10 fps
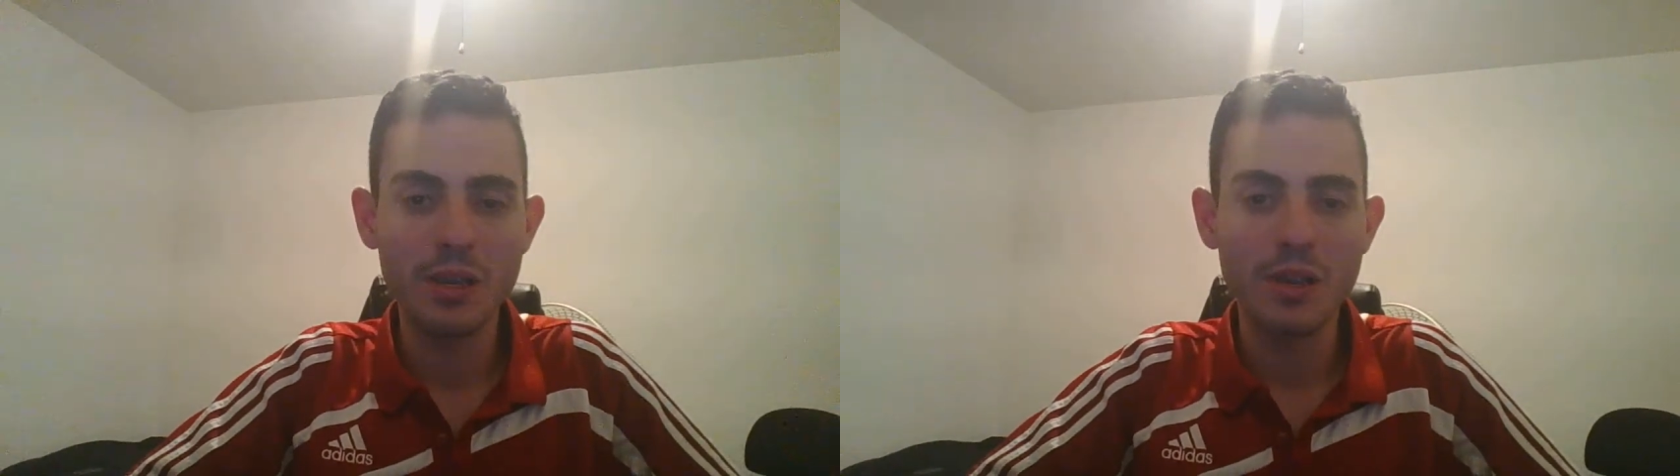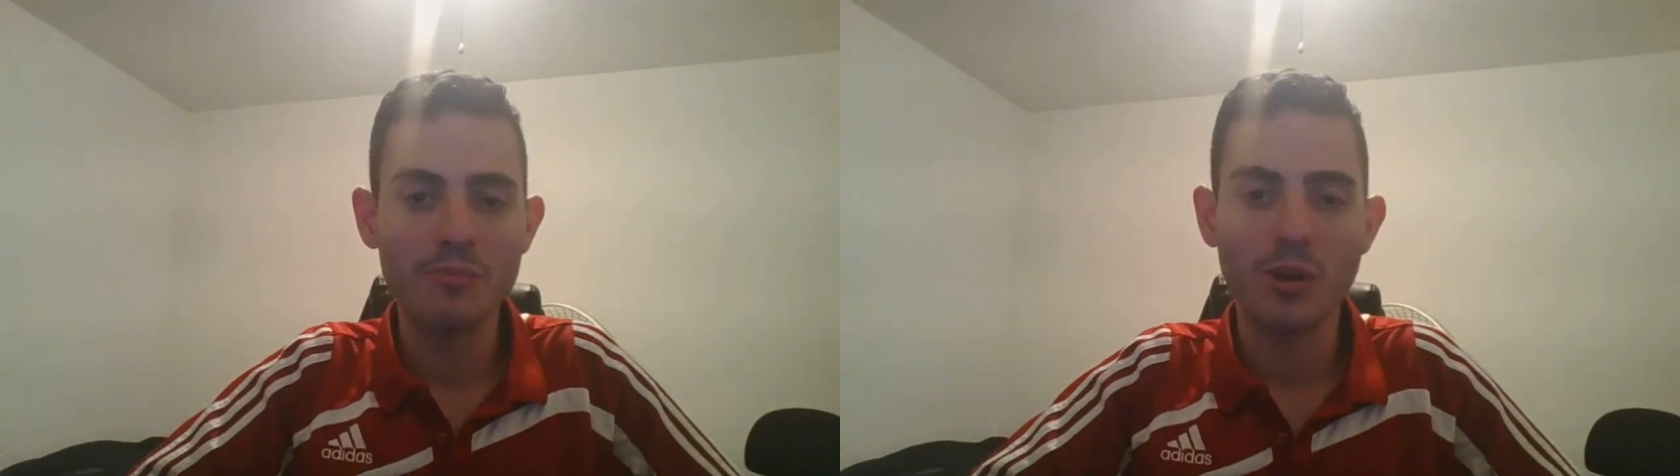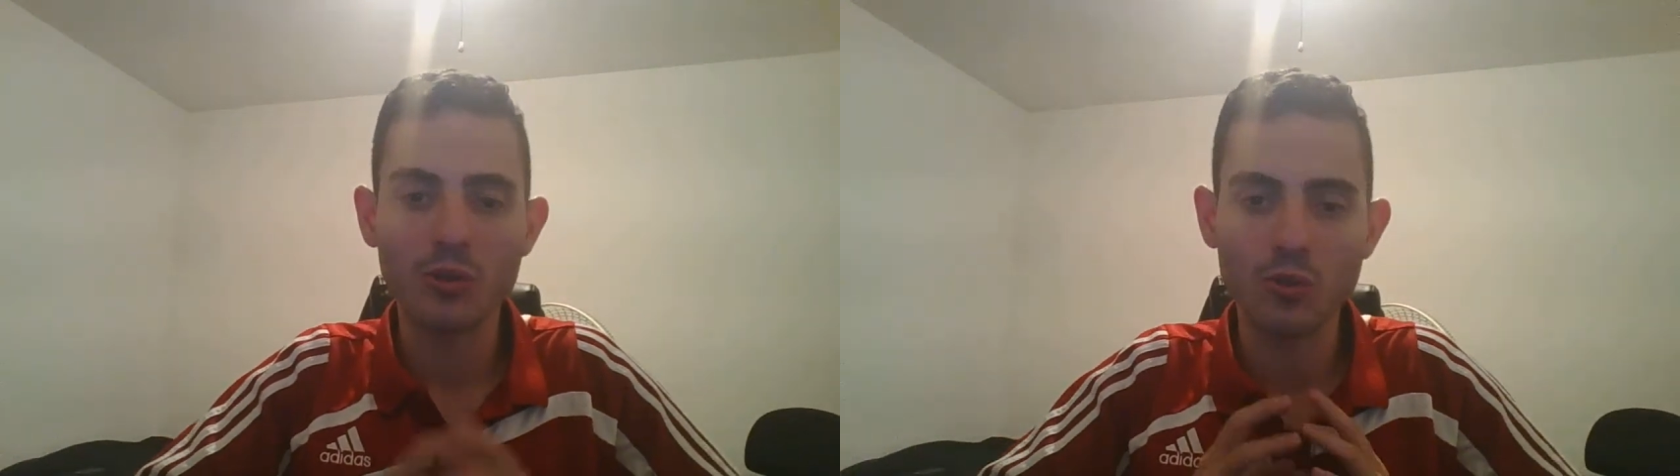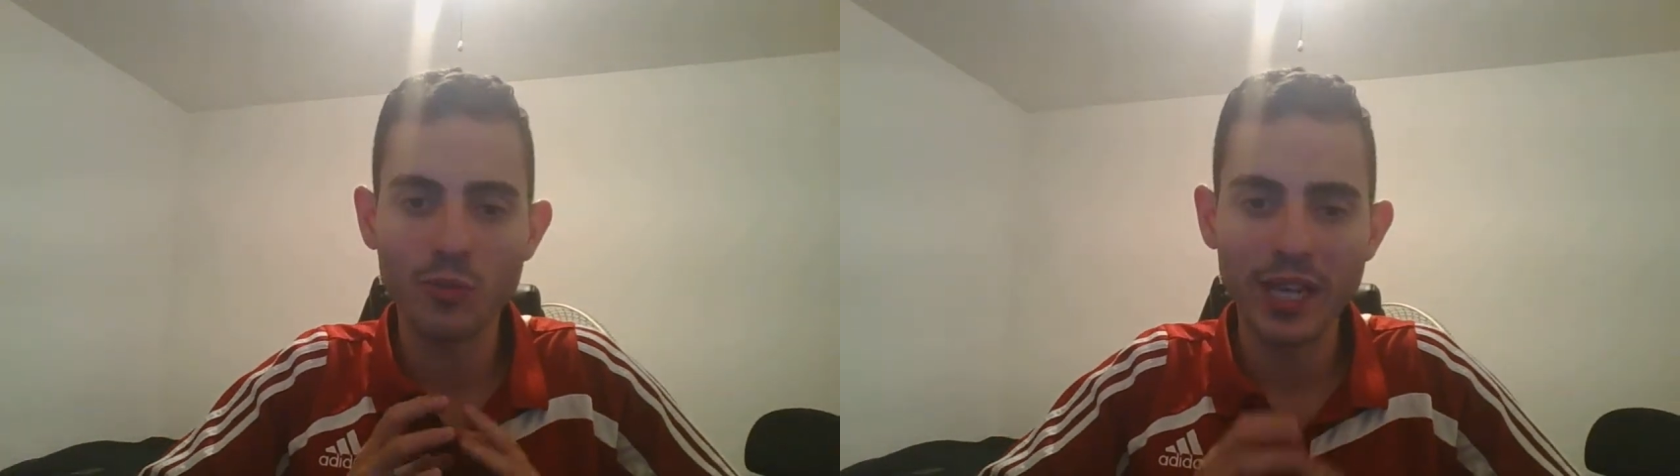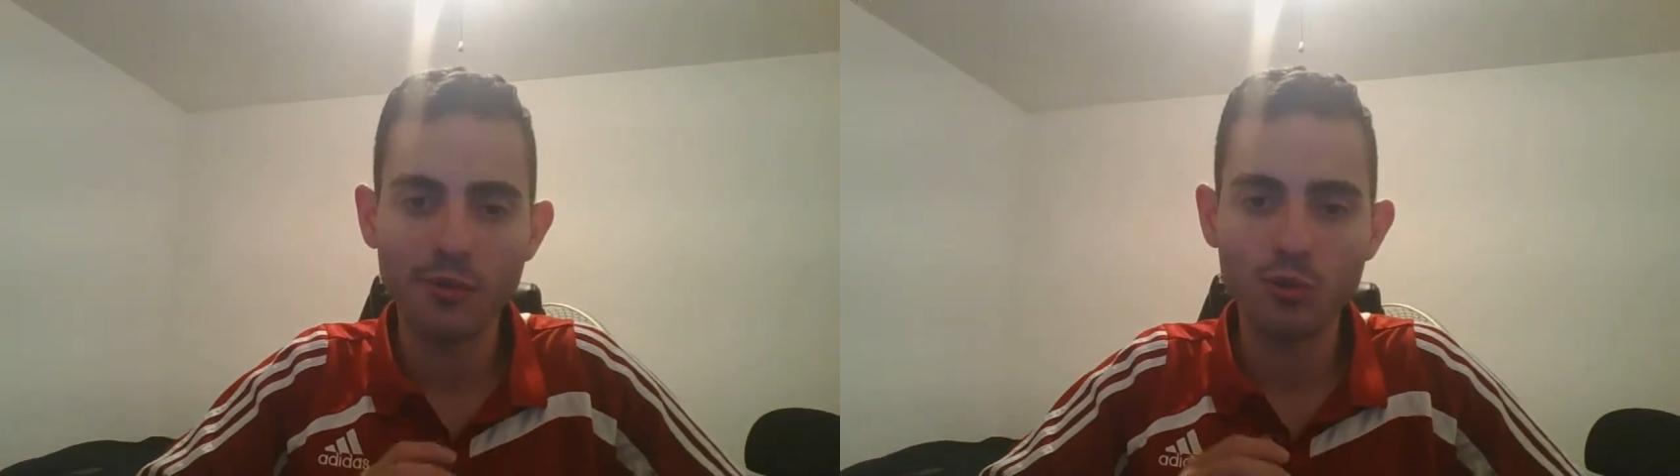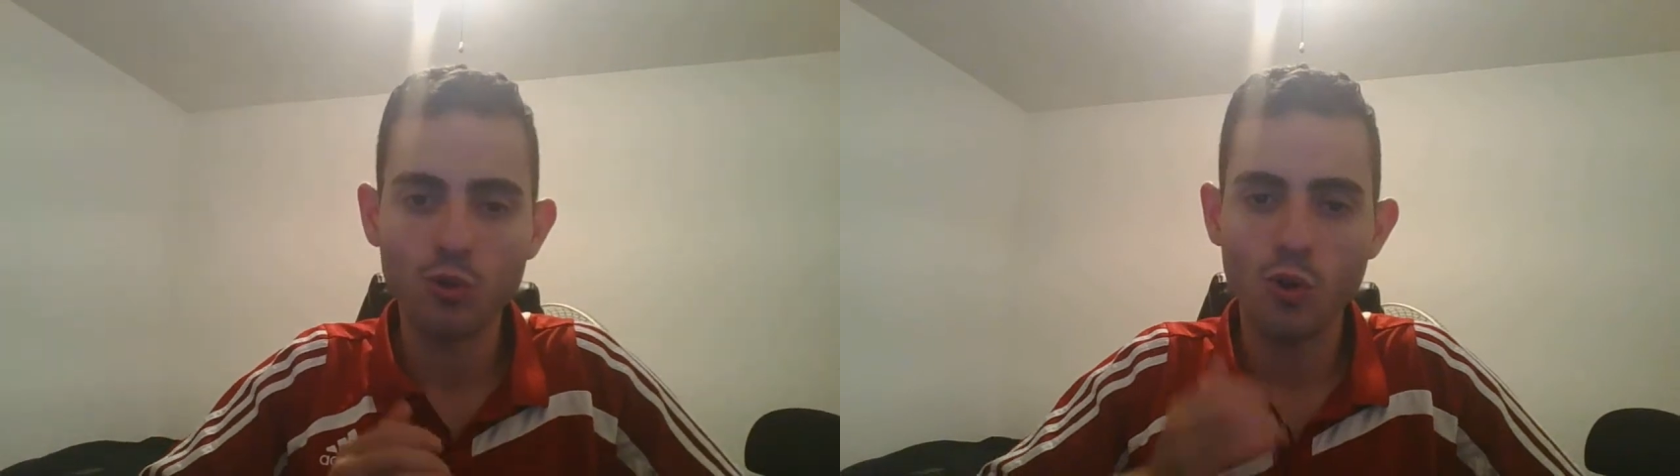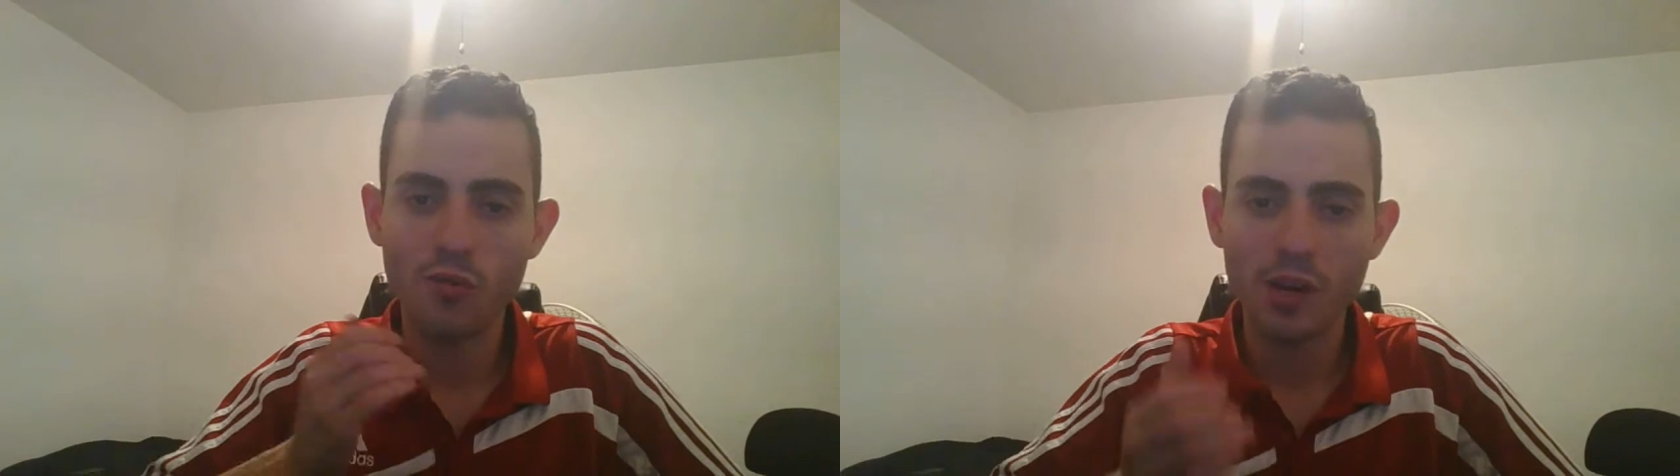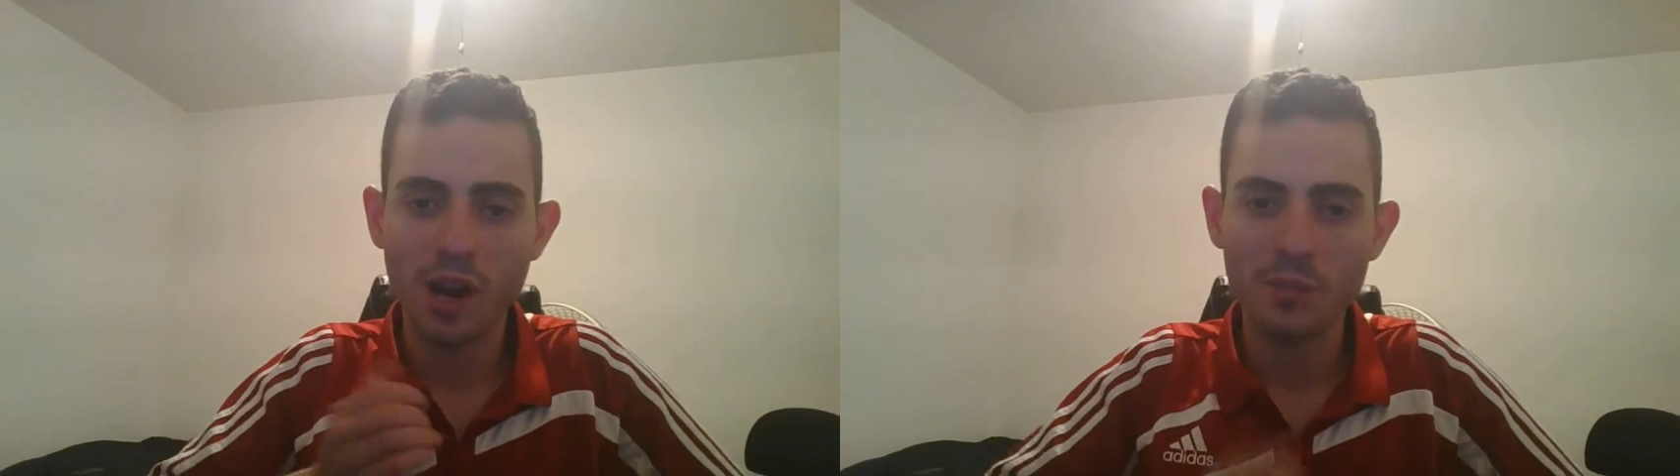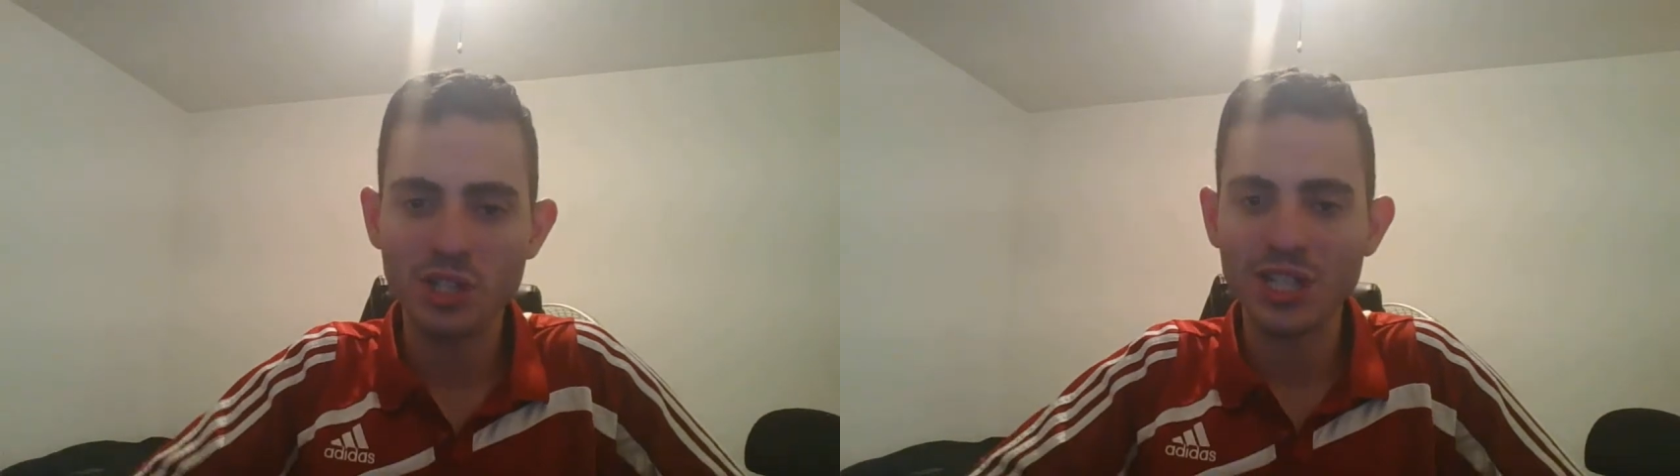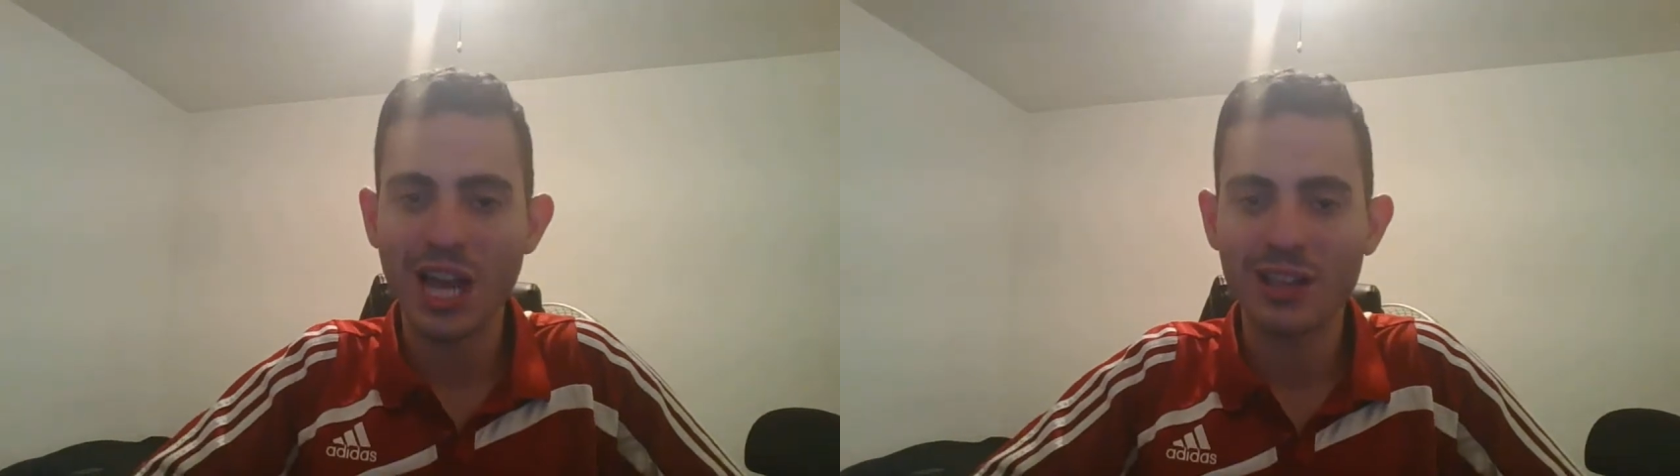but to be able to overcome the
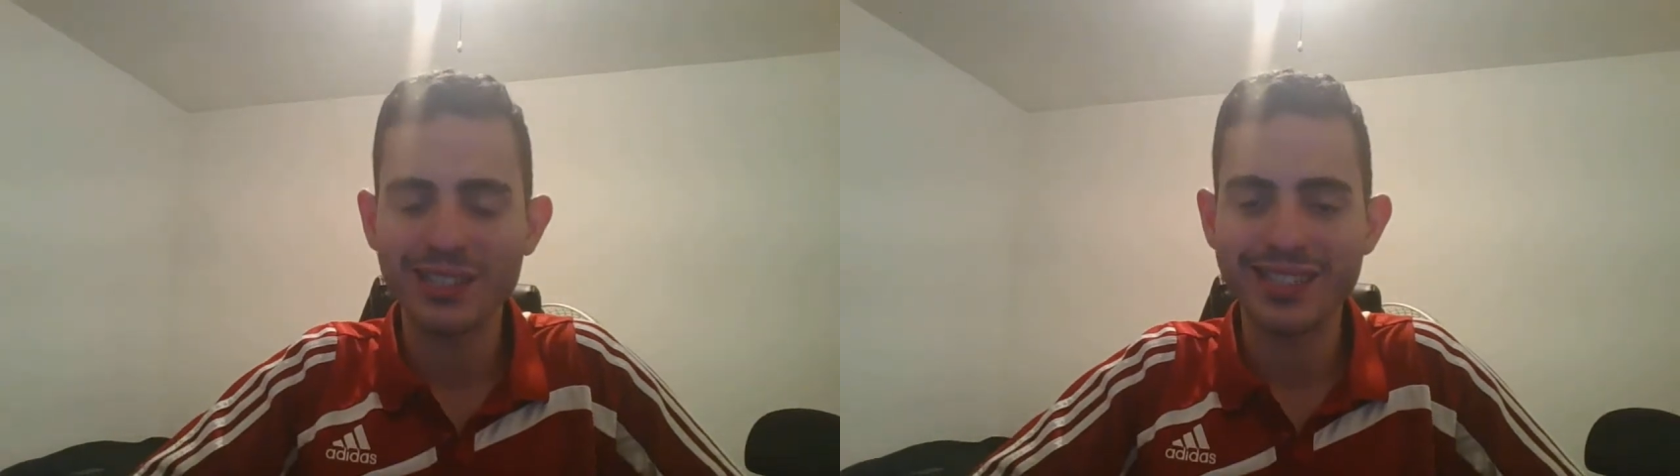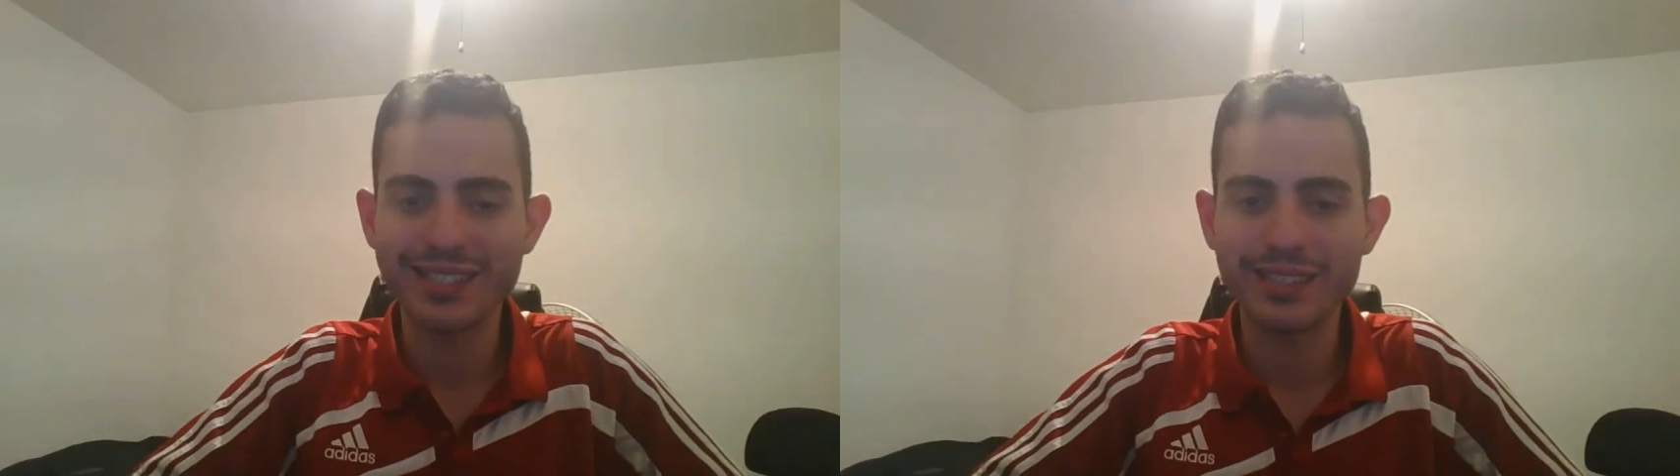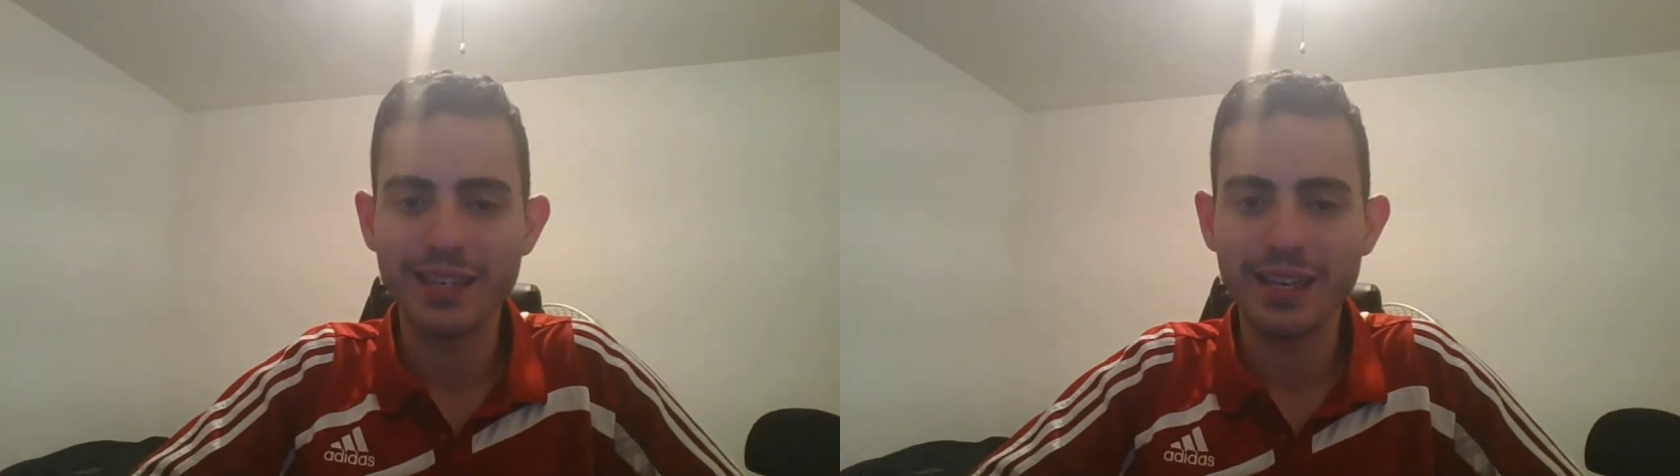challenges